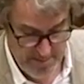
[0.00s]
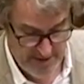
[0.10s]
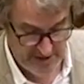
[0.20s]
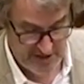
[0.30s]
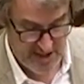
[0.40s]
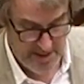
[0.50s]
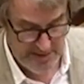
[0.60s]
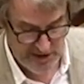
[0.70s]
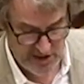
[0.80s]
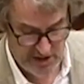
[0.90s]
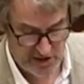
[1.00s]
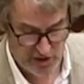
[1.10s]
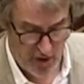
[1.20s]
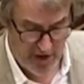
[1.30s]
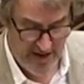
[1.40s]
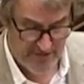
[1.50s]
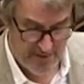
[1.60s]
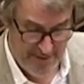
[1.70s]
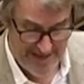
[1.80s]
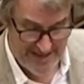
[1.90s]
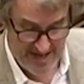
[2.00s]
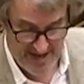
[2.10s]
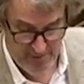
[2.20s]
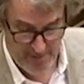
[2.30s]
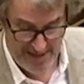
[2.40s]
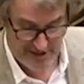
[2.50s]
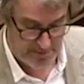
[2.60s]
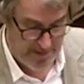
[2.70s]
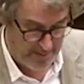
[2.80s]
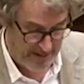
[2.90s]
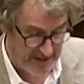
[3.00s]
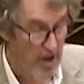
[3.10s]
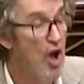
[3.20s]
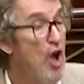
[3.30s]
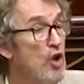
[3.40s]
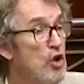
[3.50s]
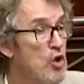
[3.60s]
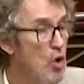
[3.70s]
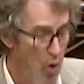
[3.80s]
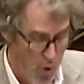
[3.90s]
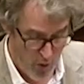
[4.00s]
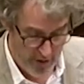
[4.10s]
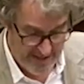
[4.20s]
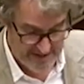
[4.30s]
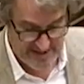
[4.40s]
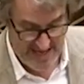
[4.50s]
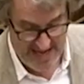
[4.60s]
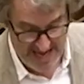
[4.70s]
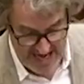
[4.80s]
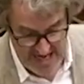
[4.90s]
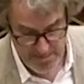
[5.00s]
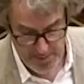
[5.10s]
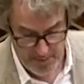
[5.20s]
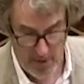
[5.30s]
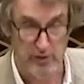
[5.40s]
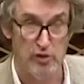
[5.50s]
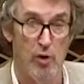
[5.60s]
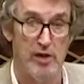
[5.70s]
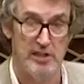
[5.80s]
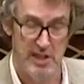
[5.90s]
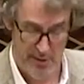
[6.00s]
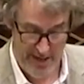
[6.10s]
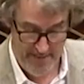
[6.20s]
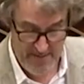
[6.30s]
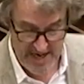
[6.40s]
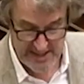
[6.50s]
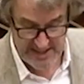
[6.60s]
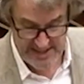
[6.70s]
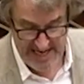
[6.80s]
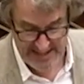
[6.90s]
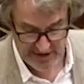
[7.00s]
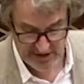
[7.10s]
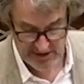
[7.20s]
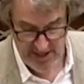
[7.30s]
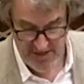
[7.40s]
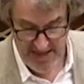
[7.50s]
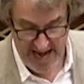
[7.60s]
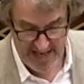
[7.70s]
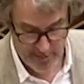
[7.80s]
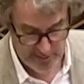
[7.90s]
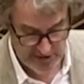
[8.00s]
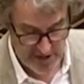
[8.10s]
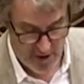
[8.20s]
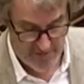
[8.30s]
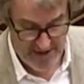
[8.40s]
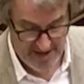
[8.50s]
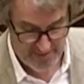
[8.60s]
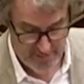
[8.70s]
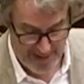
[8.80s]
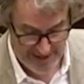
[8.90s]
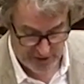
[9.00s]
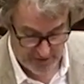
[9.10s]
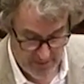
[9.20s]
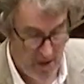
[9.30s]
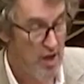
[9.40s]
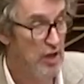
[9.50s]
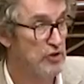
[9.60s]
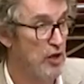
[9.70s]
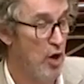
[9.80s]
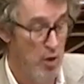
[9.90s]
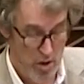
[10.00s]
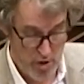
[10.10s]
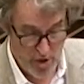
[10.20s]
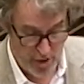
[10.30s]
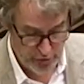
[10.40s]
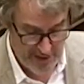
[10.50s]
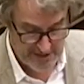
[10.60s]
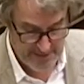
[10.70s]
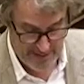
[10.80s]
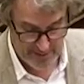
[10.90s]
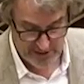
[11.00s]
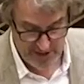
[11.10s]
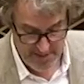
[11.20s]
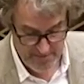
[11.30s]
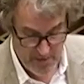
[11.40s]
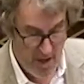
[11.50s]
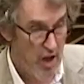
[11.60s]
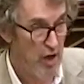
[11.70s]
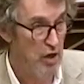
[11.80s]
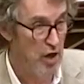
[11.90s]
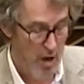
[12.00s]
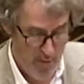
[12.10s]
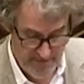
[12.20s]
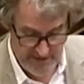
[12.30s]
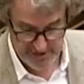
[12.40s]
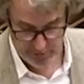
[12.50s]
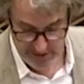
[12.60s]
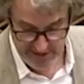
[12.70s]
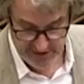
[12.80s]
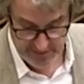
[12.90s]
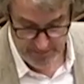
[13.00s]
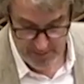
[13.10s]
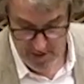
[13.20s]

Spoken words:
because the Commissioner does not have to make that information public, nor is there any proposed criteria to test the accuracy of that information. So no transparency, no obvious reason,